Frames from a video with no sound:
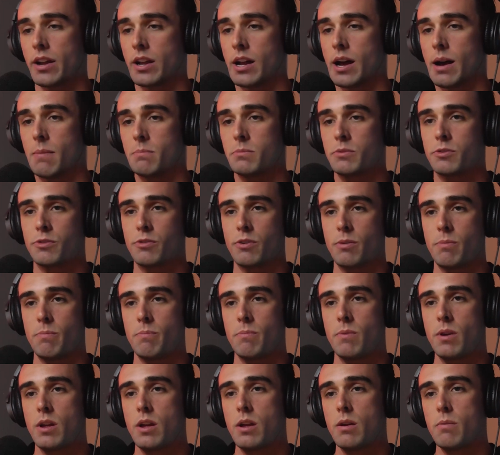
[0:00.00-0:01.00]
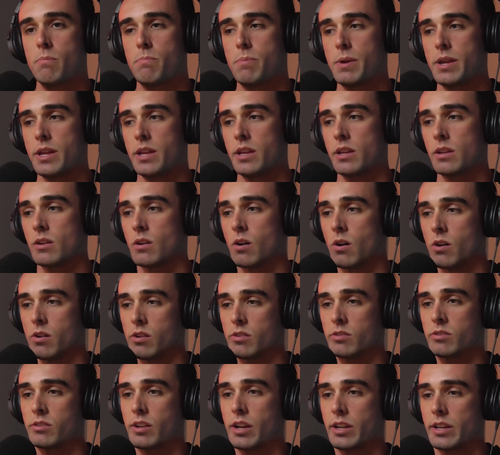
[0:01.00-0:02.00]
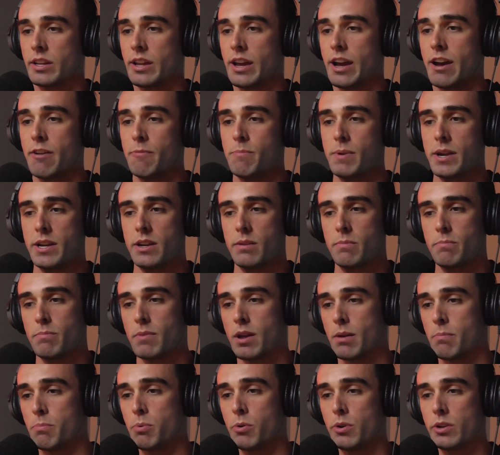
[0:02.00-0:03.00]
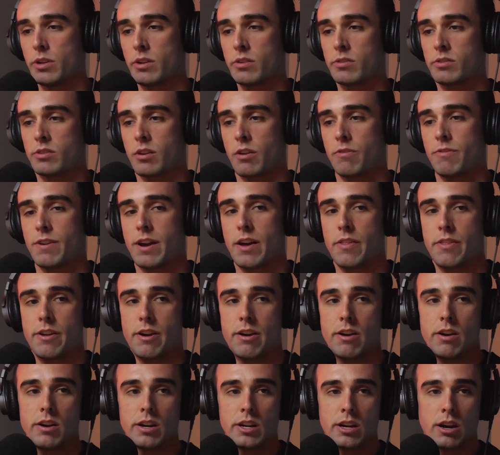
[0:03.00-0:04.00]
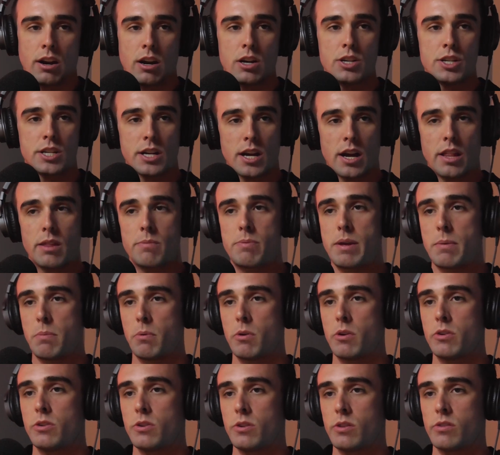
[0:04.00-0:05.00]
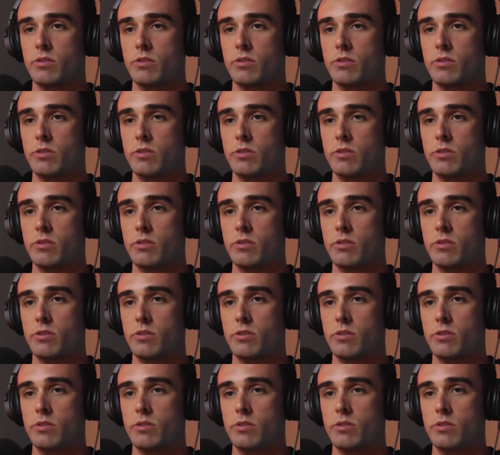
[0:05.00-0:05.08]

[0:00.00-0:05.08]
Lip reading: comes from being honest like you have been and putting yourself out there and encouraging other people to do the